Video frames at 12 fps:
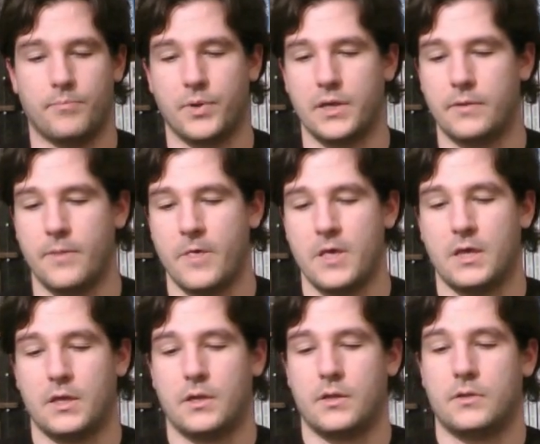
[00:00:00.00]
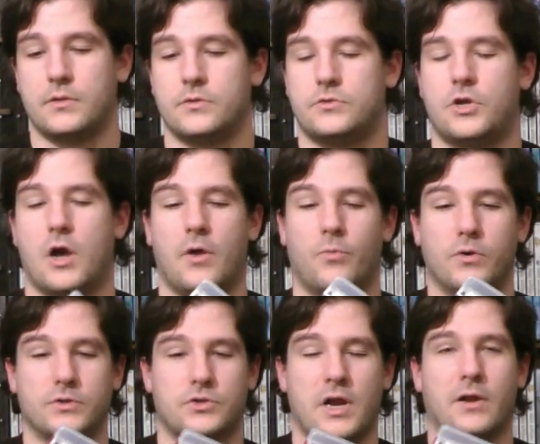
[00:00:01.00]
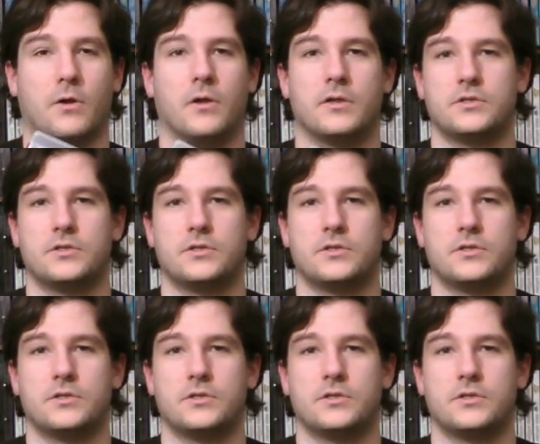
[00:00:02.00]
But John Woo's Stranglehold,